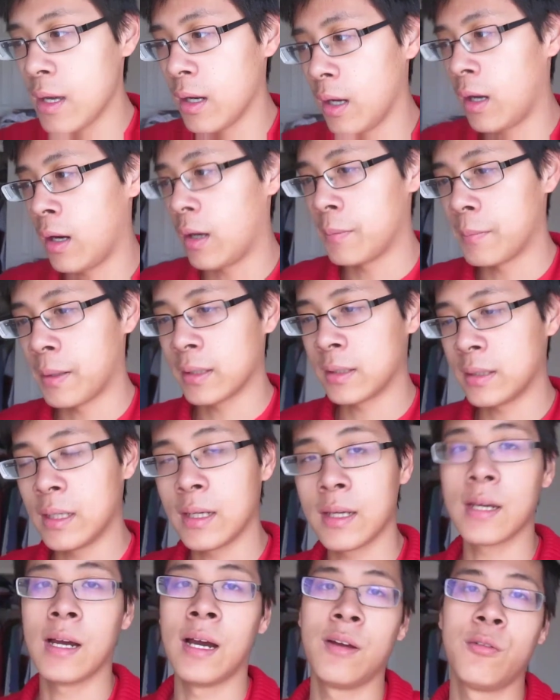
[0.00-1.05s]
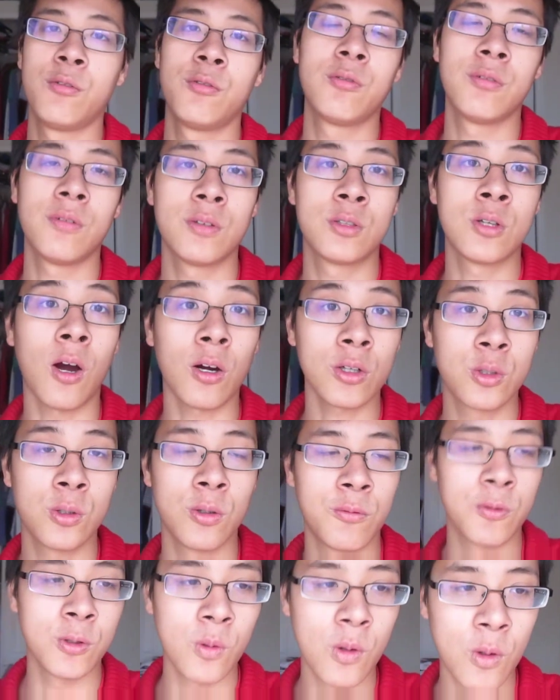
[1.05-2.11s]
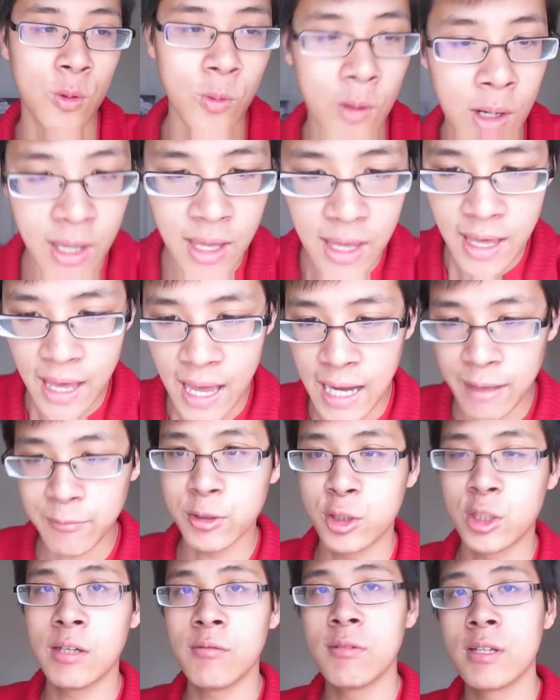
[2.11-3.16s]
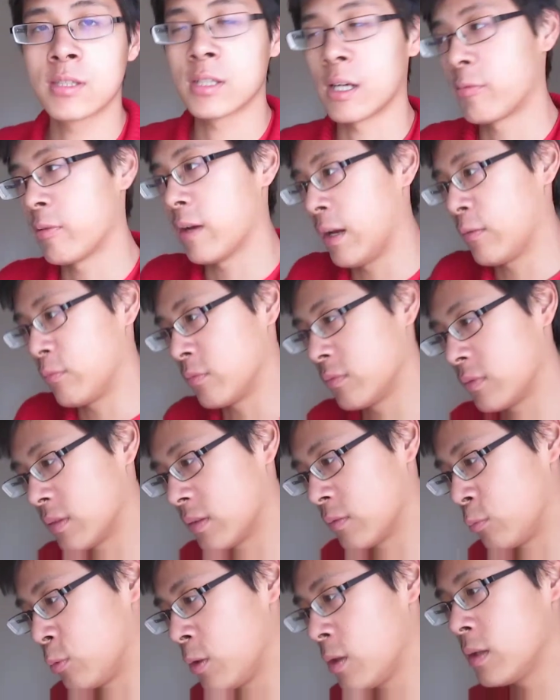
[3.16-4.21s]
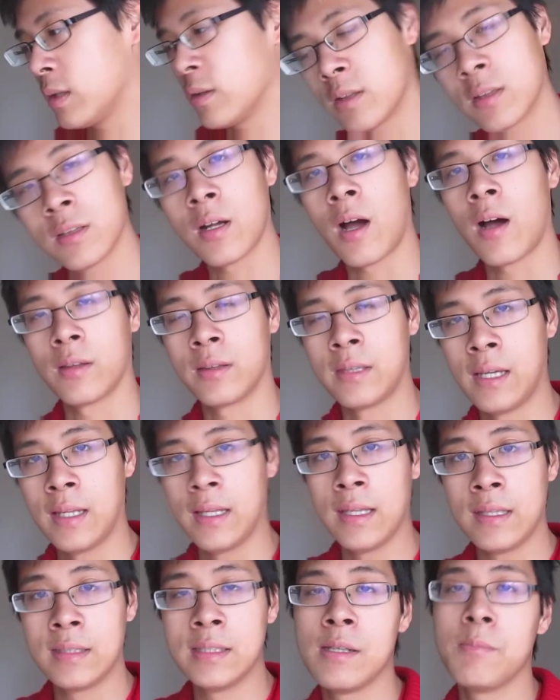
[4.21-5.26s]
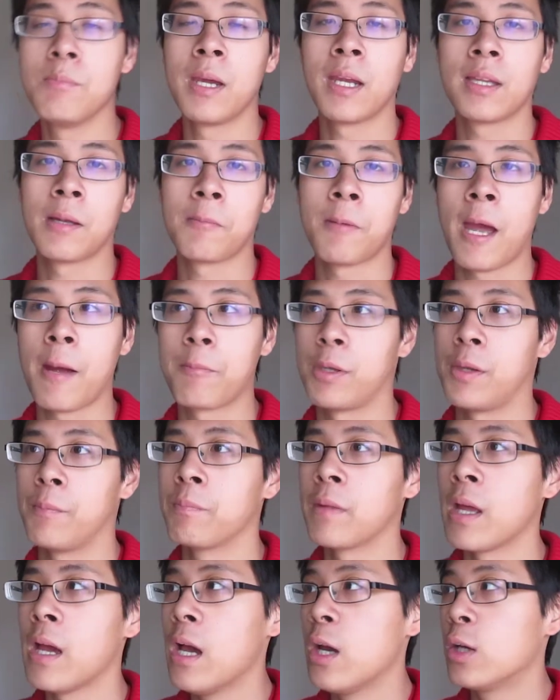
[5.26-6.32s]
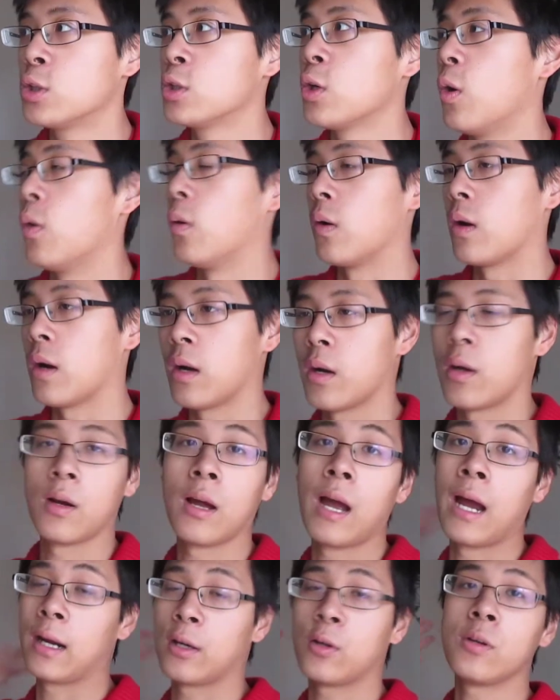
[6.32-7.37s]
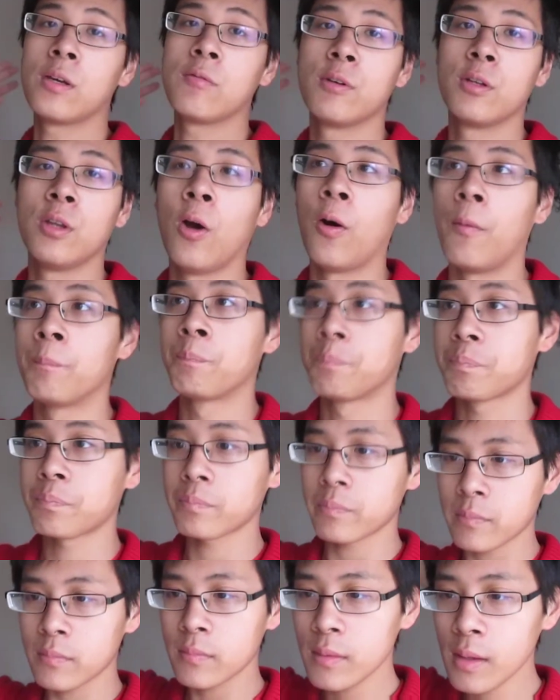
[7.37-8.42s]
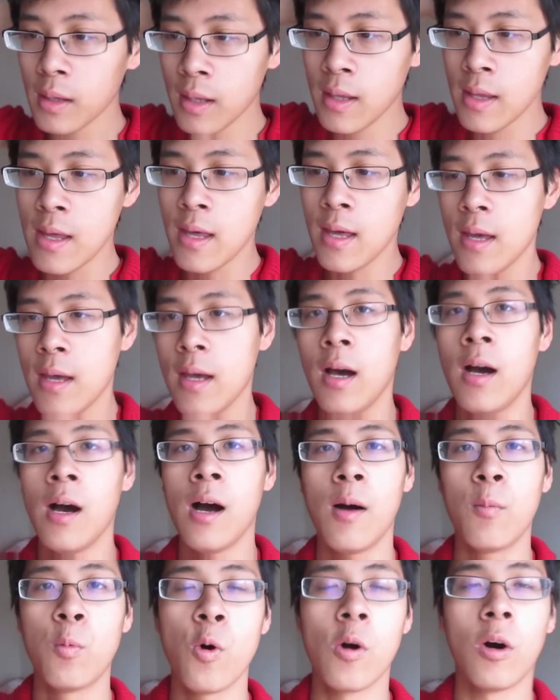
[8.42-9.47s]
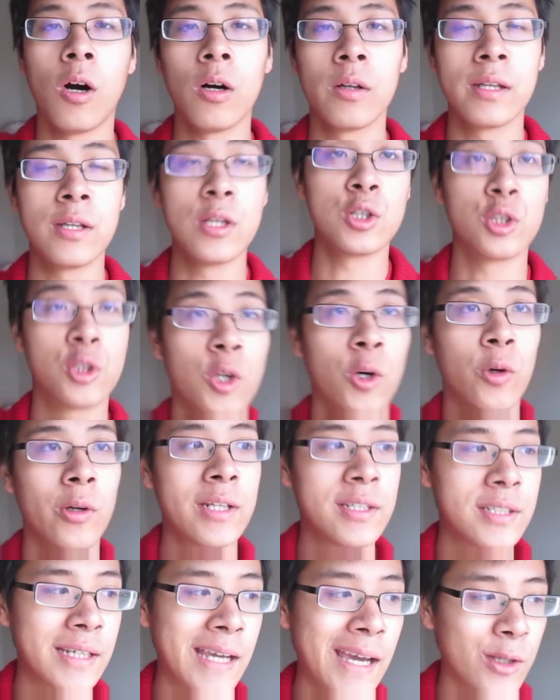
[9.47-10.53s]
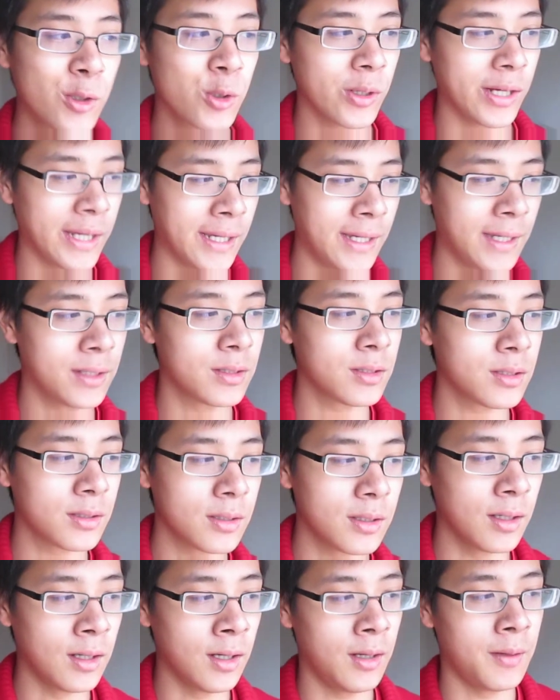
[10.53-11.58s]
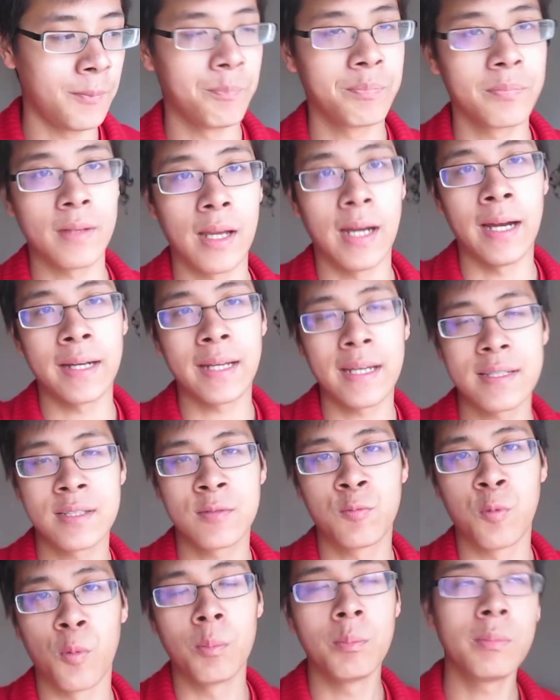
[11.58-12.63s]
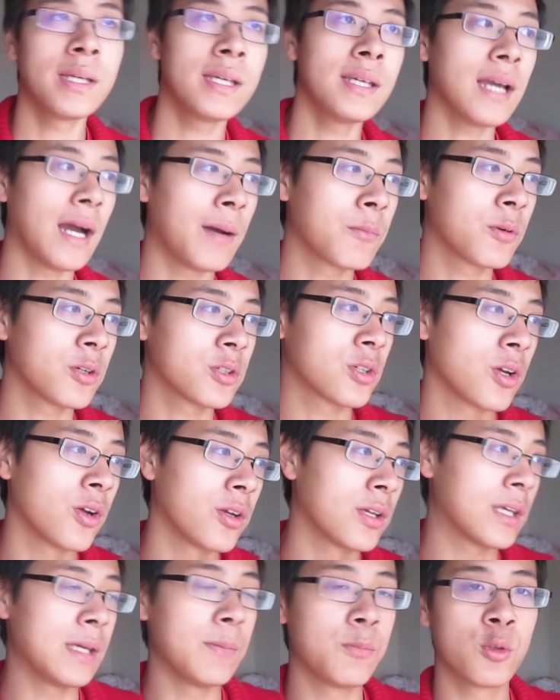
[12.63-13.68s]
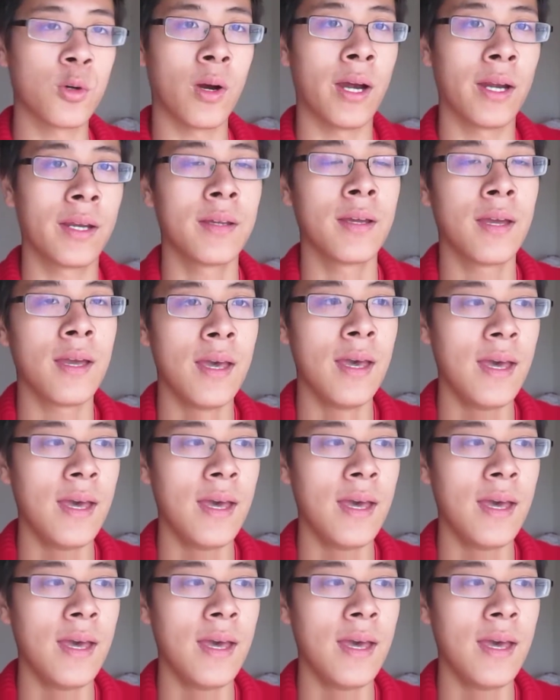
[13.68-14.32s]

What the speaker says: I think I've talked to a few, who have achieved this stuff and really thought that it did make them happy. So I don't even know. We're all in this journey together, and I guess for me, I'm just going to keep trying.